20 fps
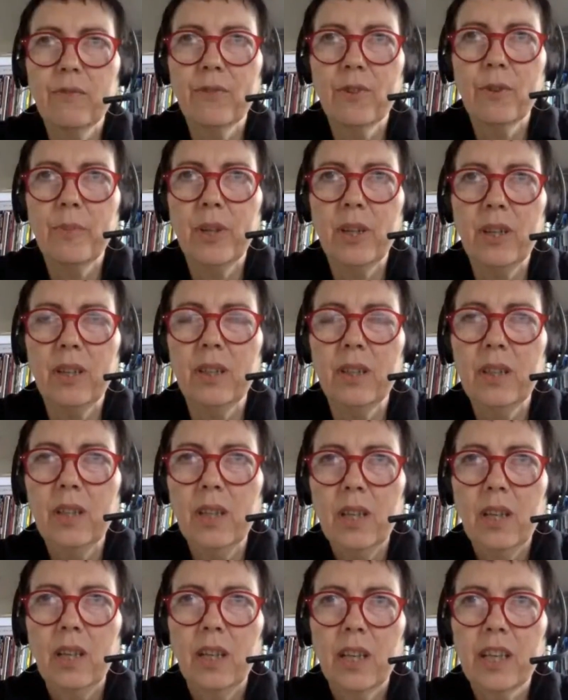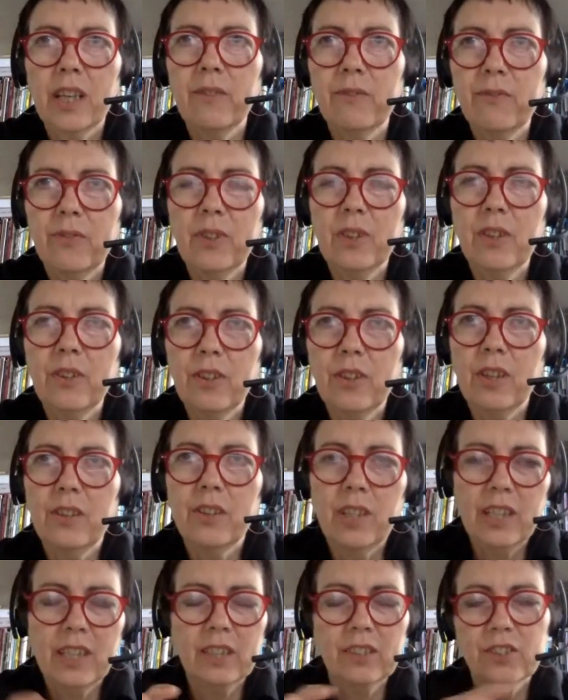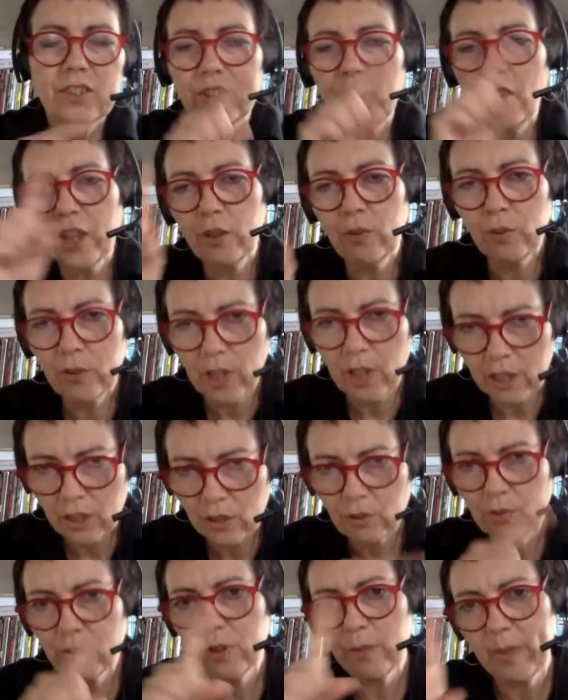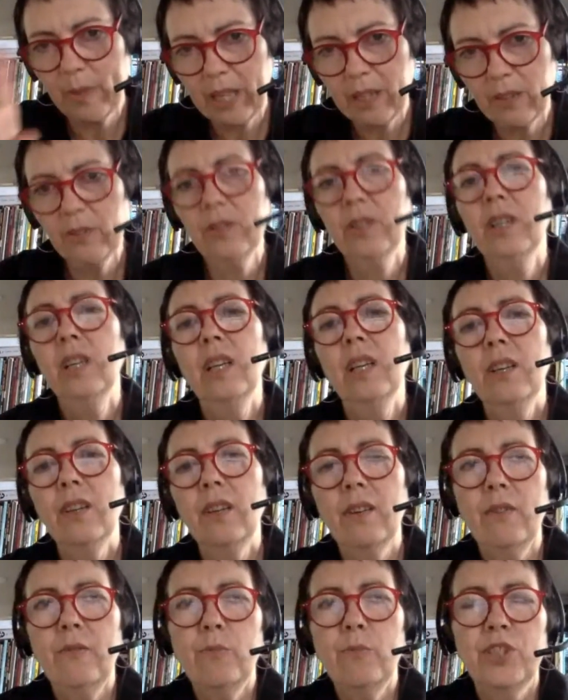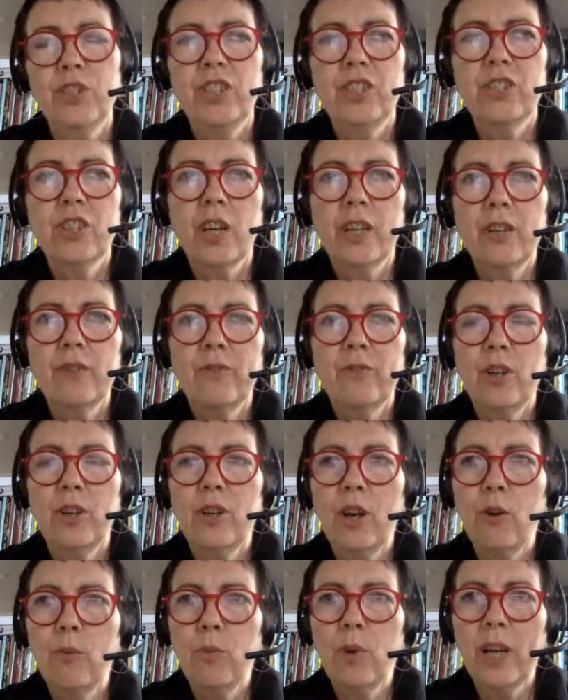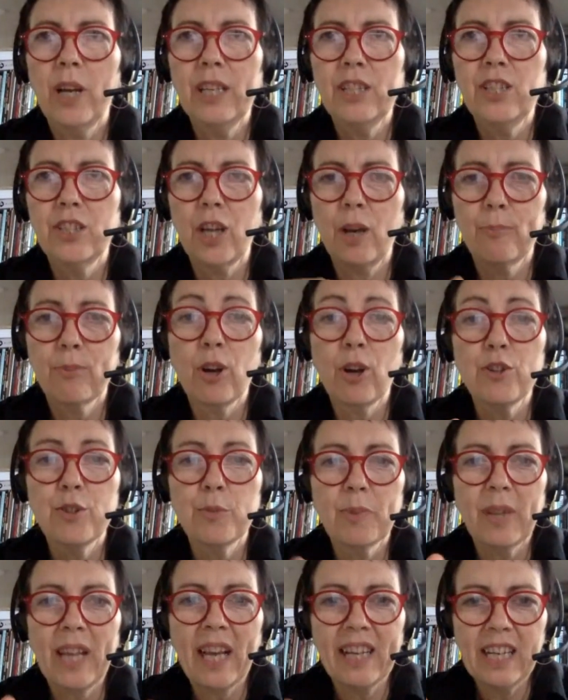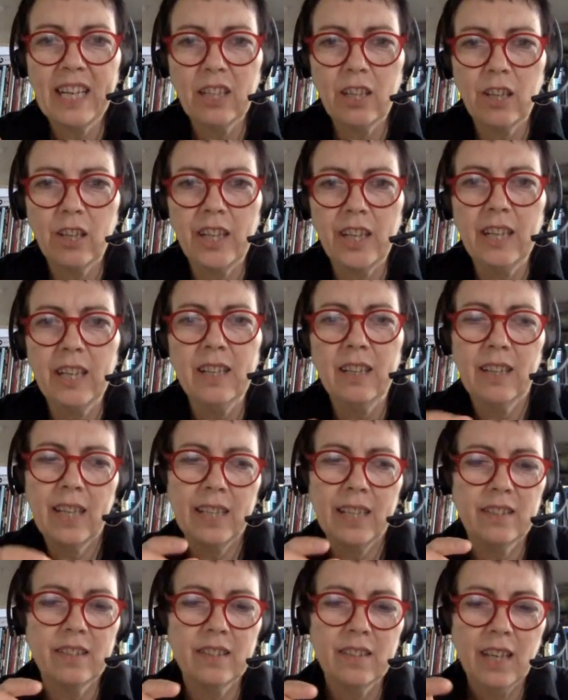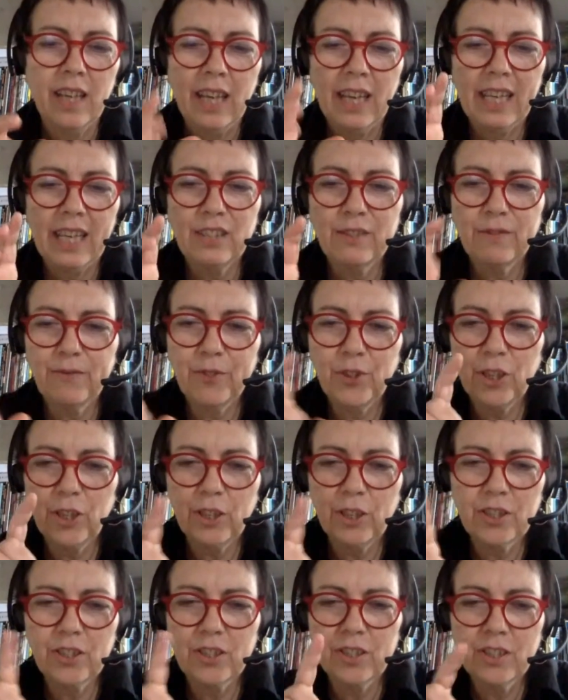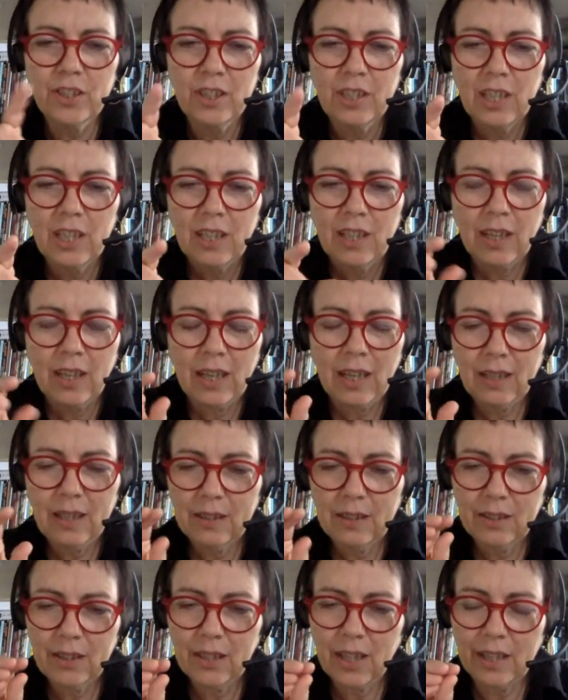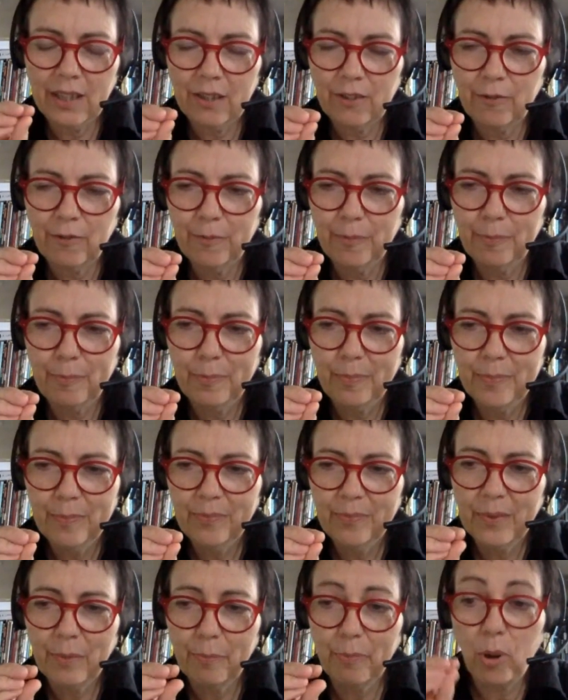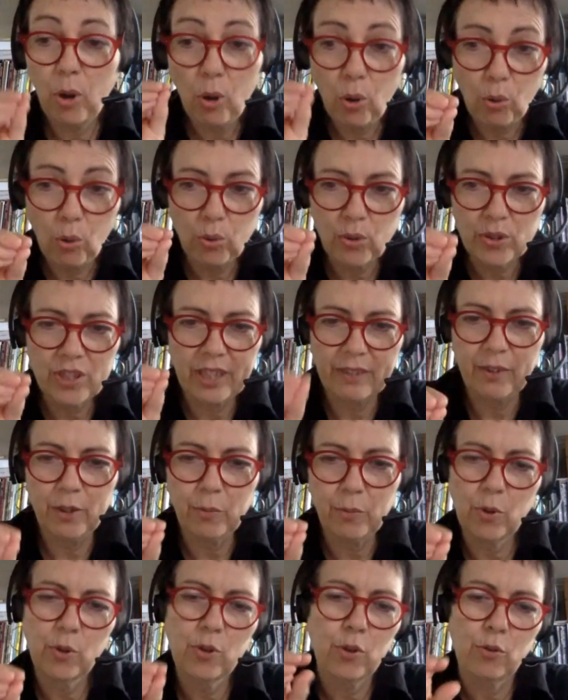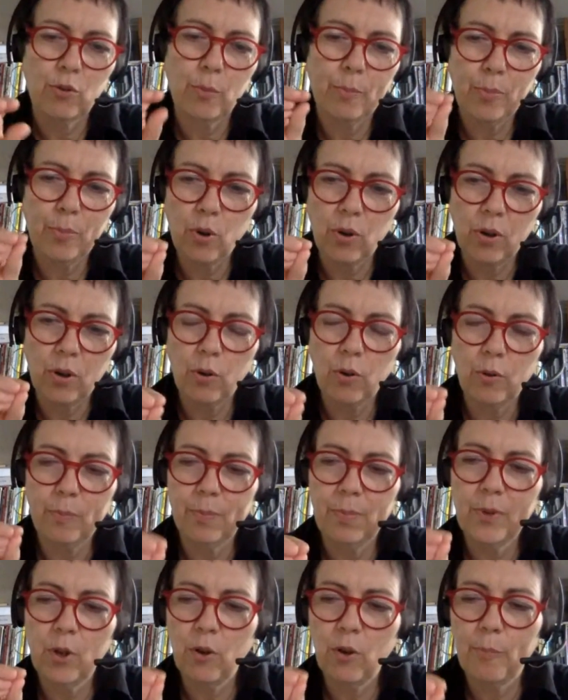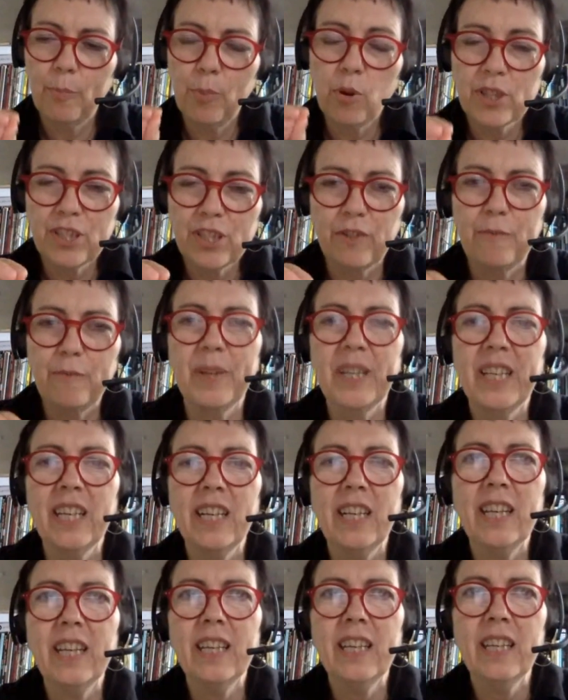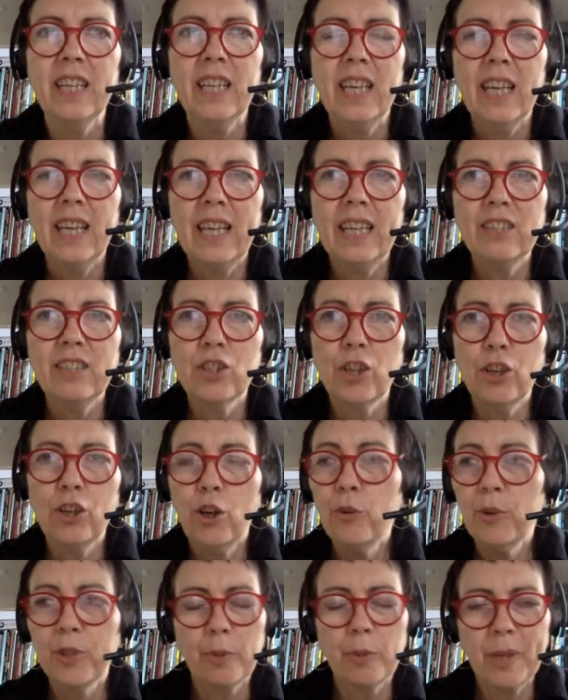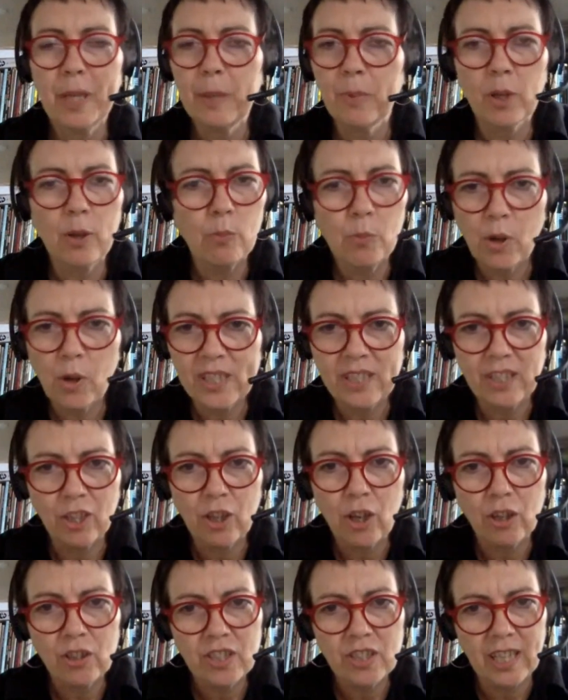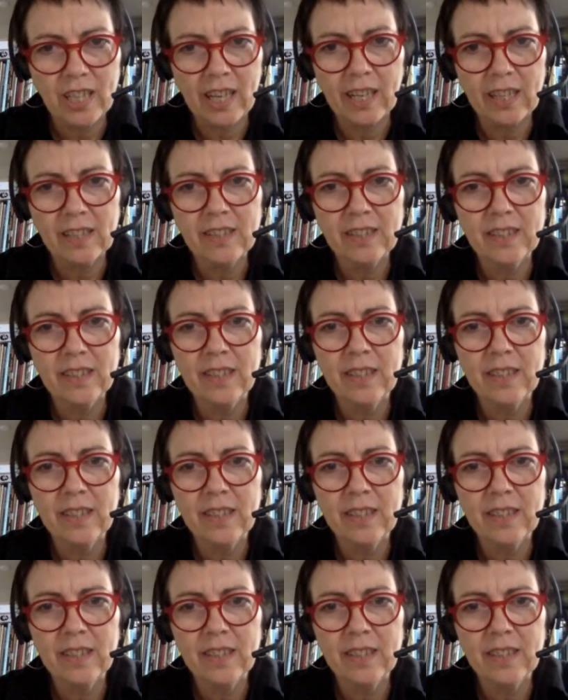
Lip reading: from if the little cycle that I talked about, which is kind of a way to approach planning learning, it's first kind of port, if you want, or point of beginning is who are the people and what is the context.